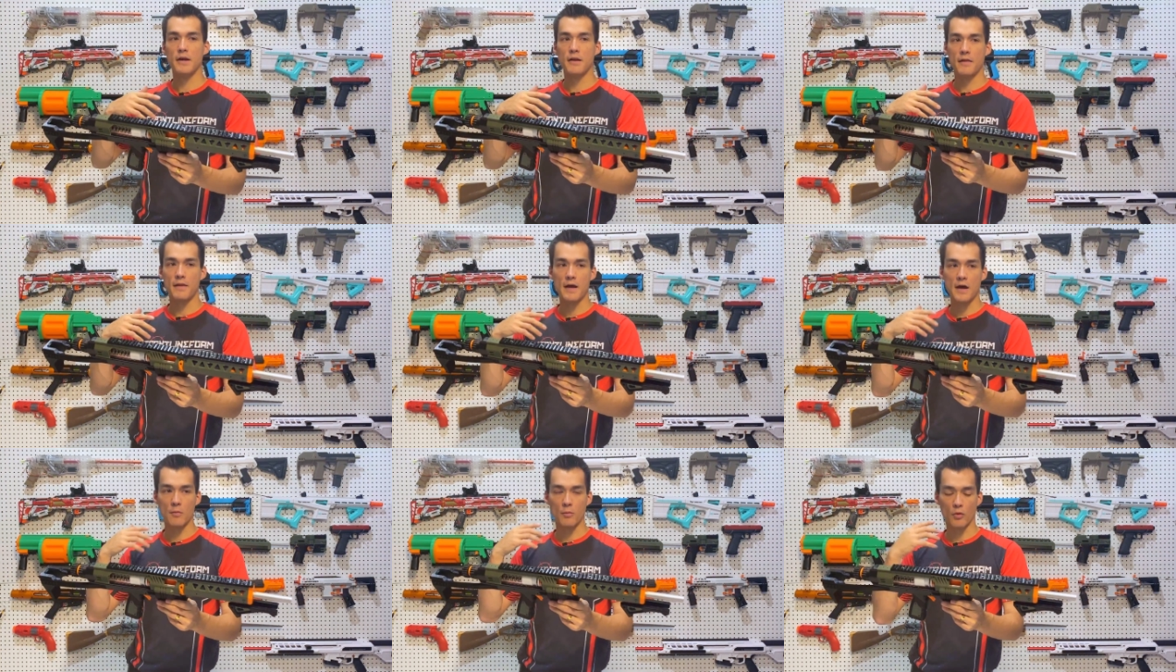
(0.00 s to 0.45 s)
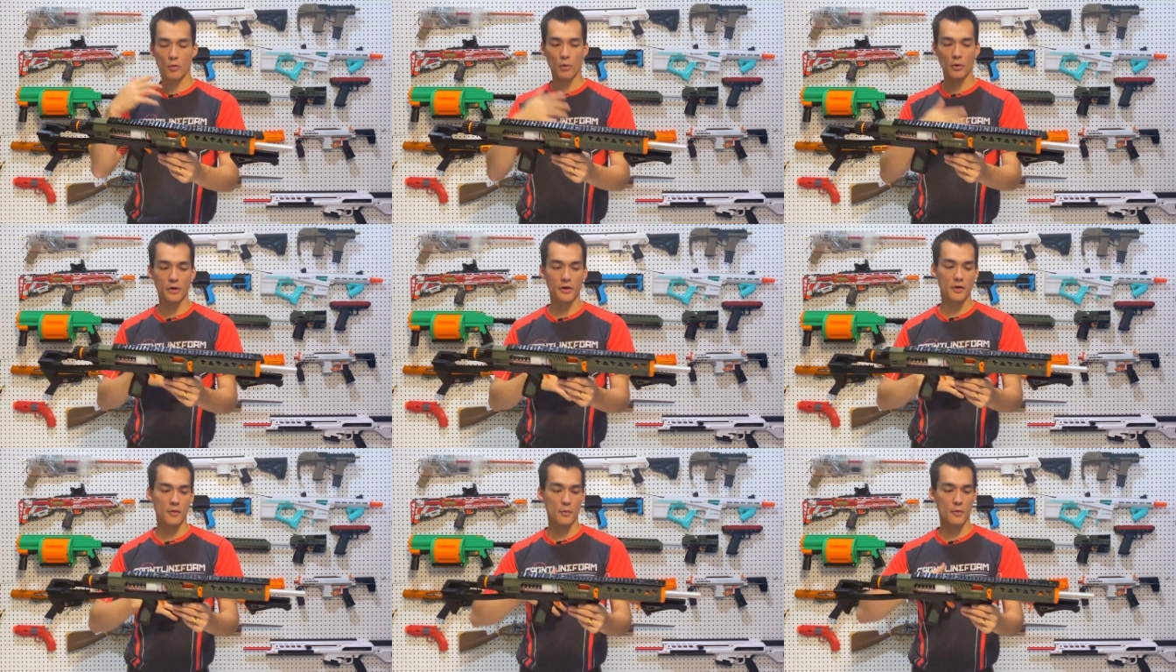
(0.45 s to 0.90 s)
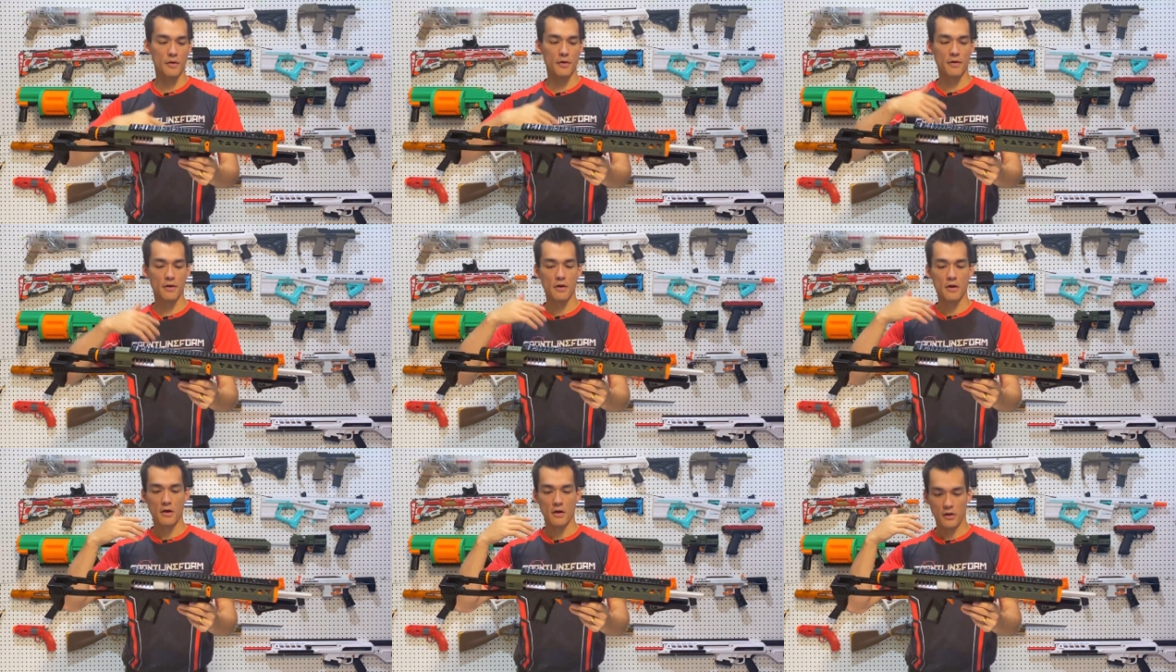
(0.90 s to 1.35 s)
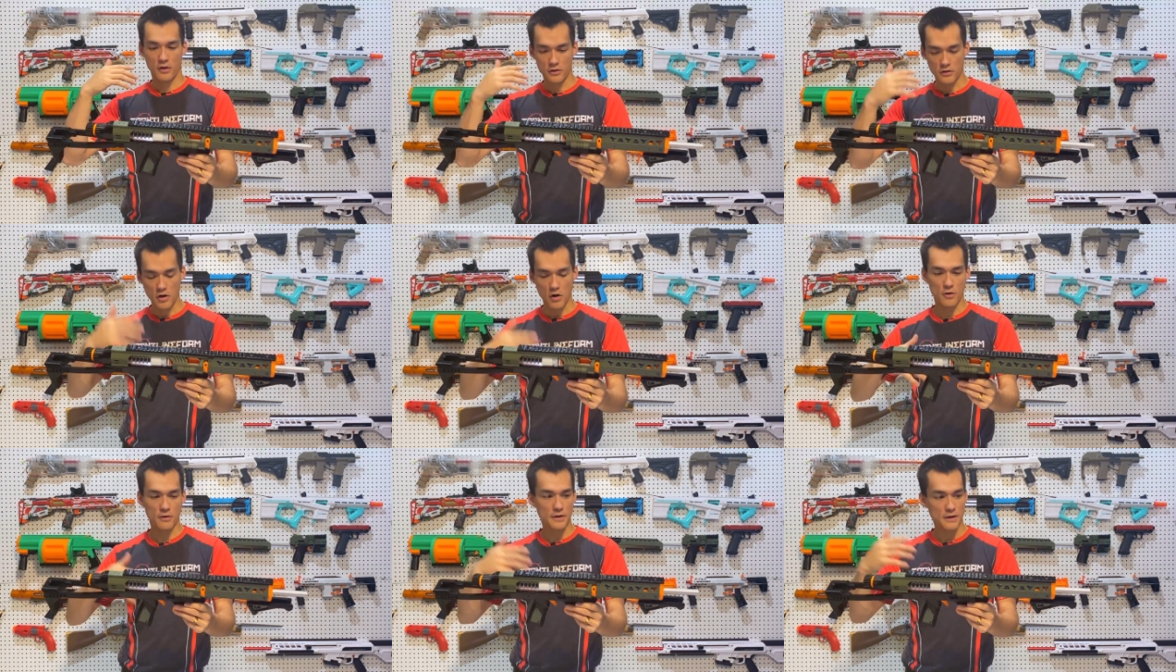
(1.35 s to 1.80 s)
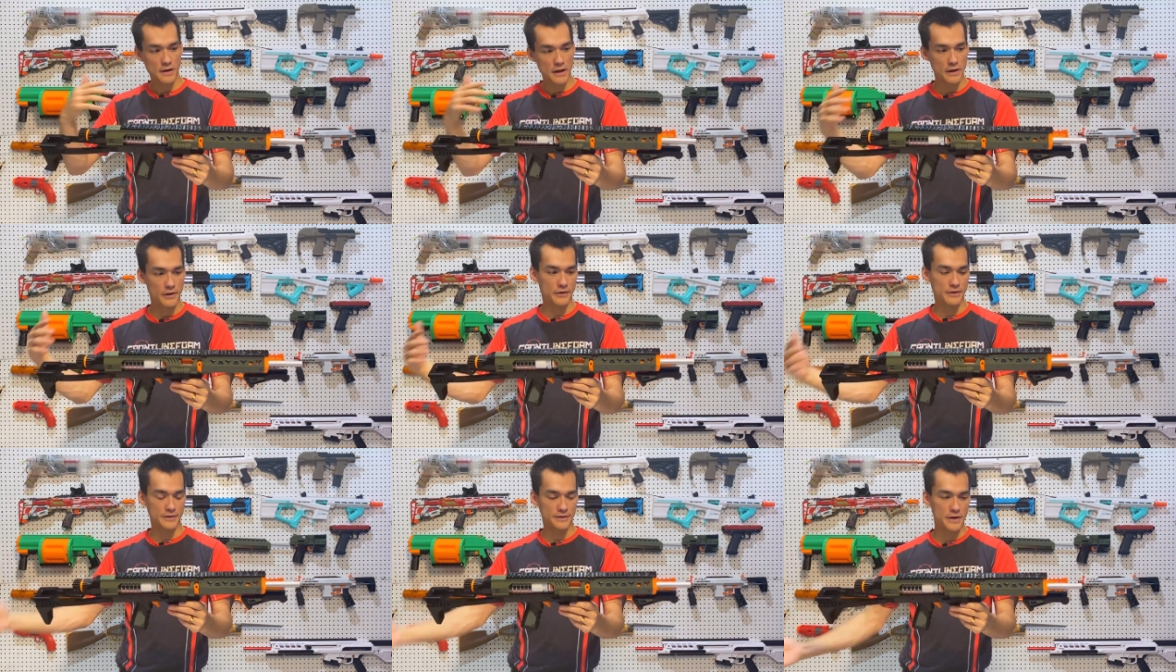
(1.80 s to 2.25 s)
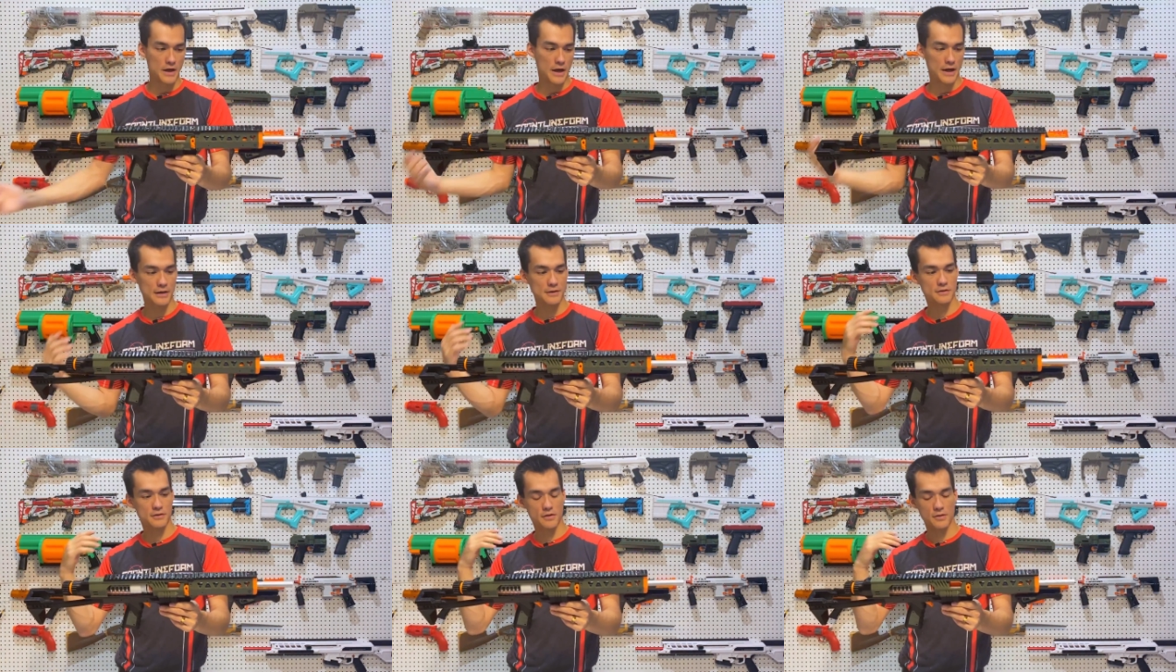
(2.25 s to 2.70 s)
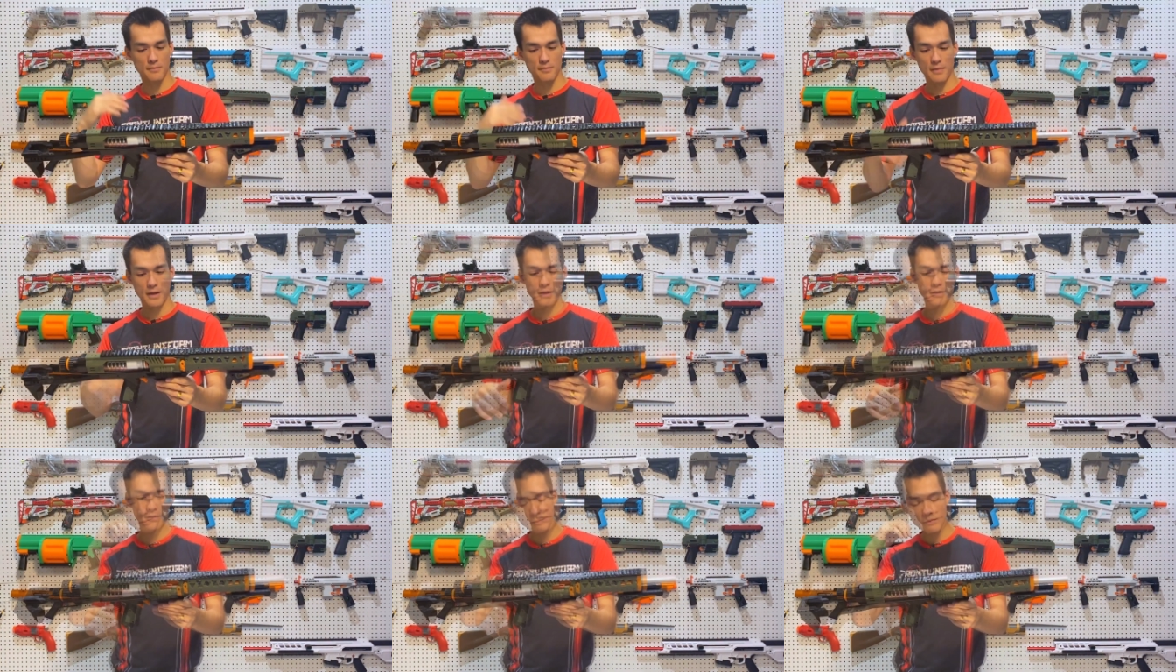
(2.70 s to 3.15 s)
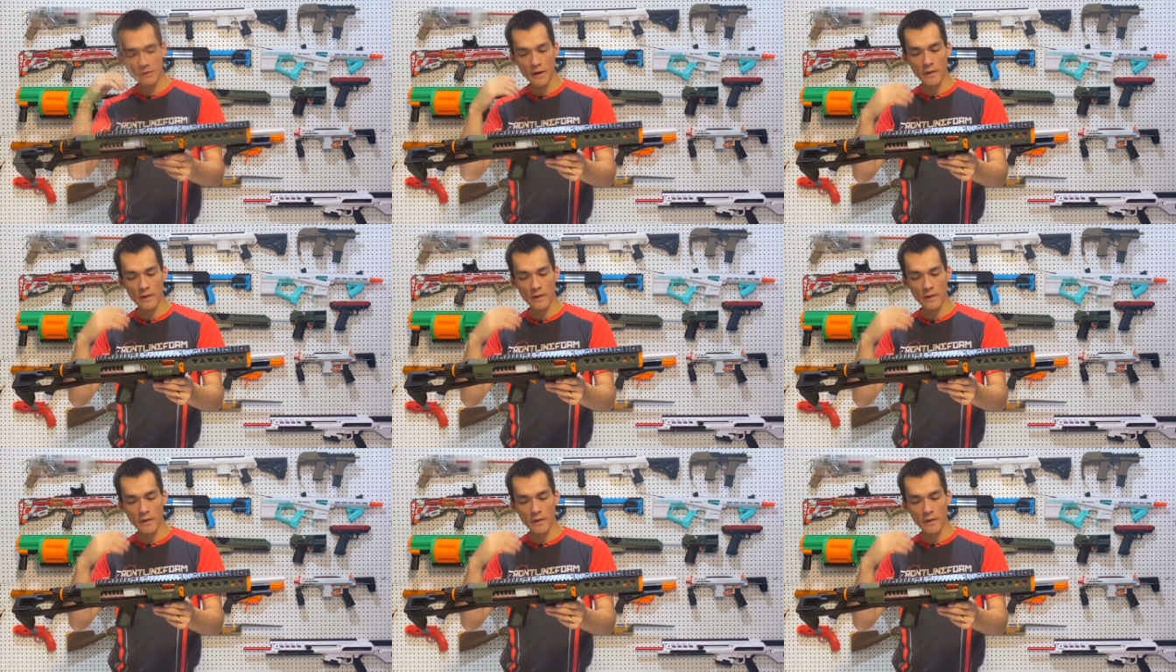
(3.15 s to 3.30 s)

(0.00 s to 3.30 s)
that we're working with DoughtinatorDesigns to make.